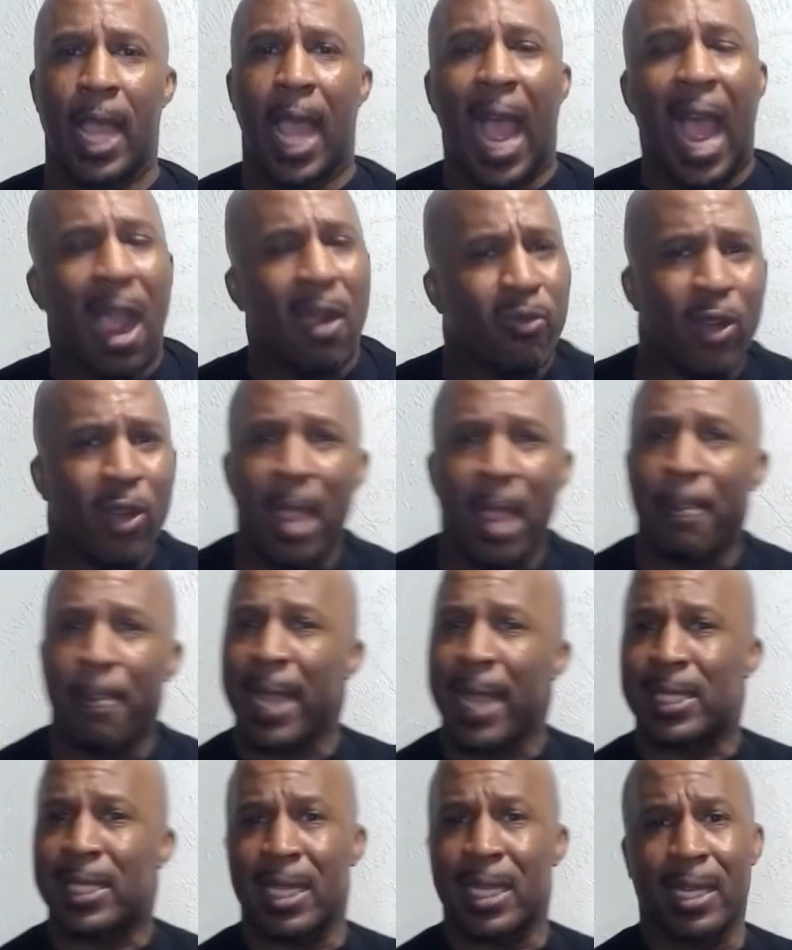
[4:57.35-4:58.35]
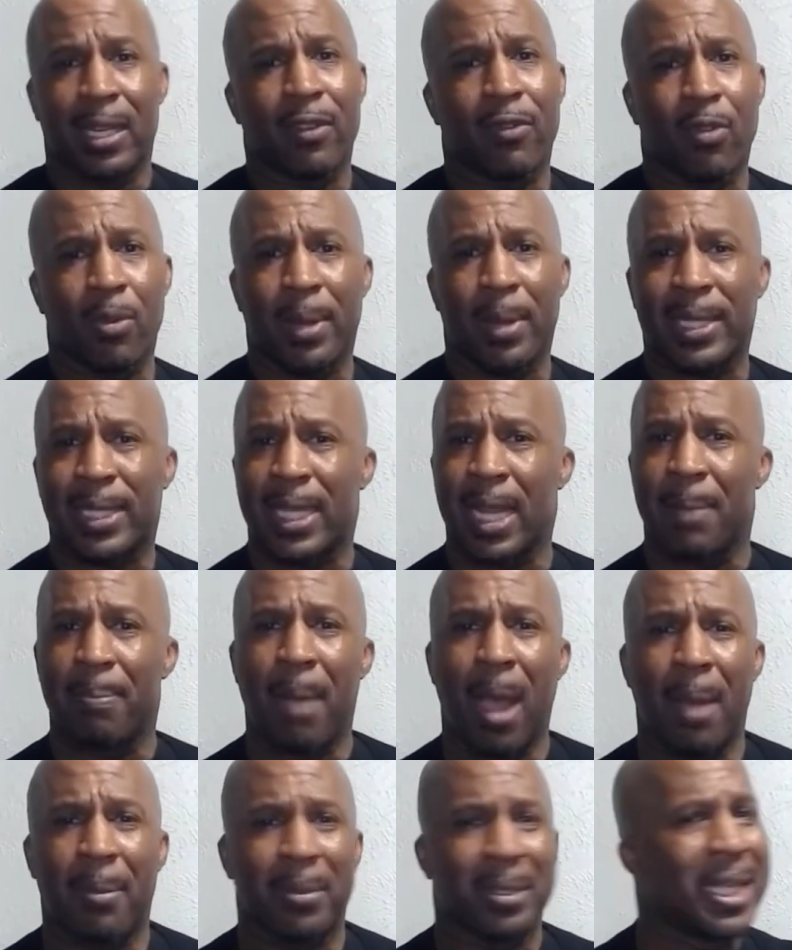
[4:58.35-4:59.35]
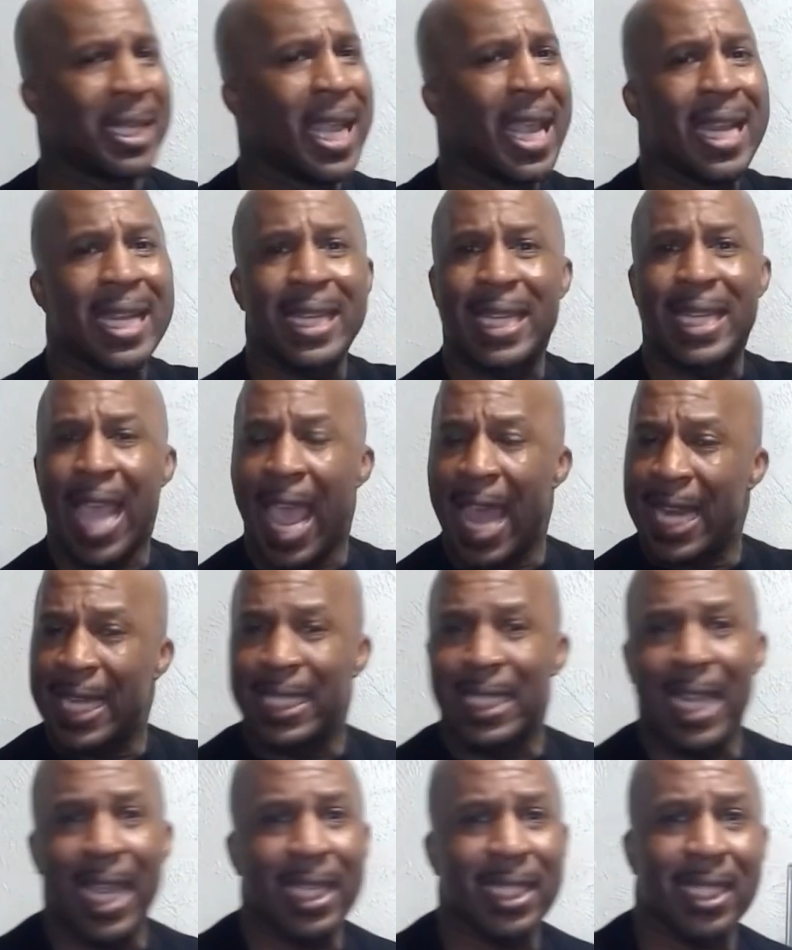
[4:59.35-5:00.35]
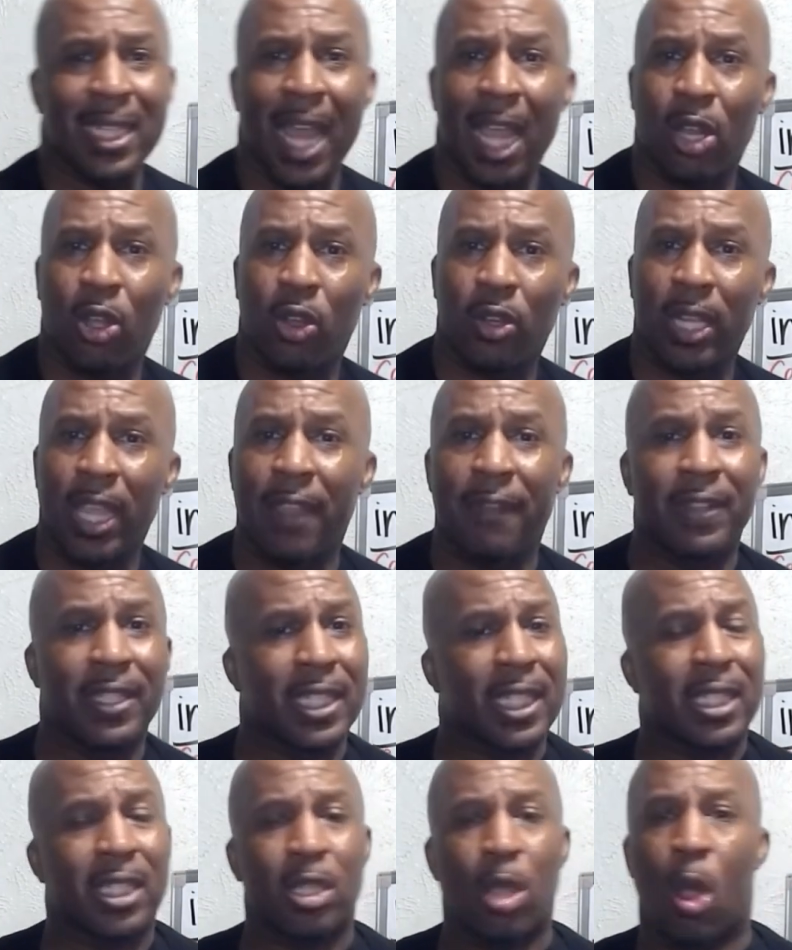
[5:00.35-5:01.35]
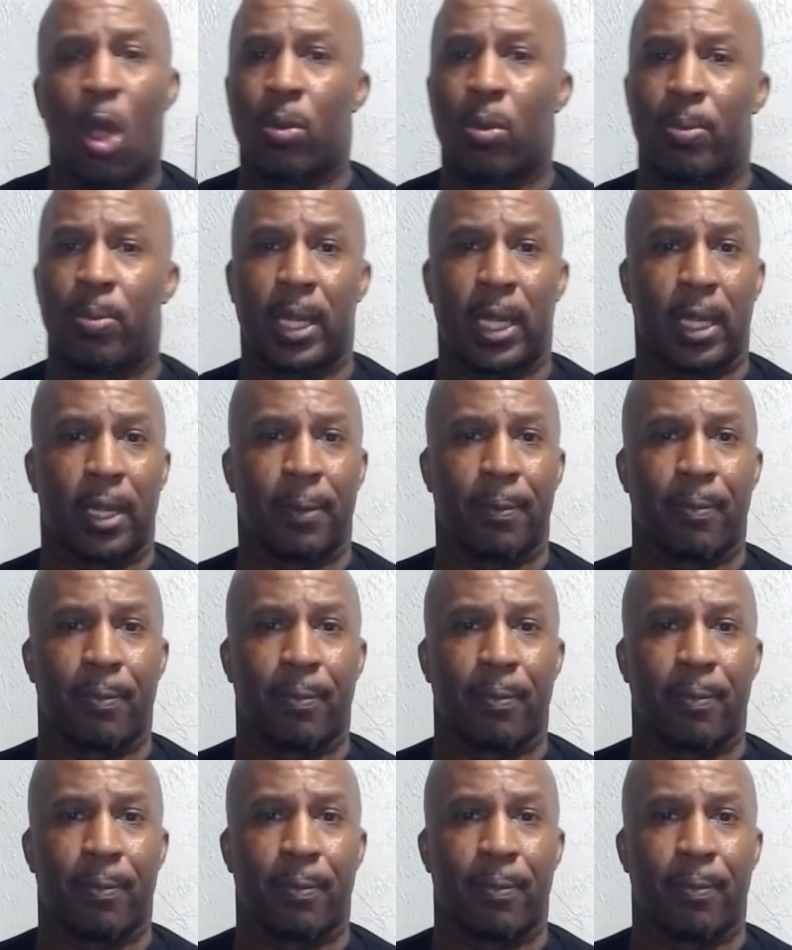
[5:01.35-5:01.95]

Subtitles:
I ran back to the living room. I said, "Mama, Daddy says he's not going to leave. He just told me.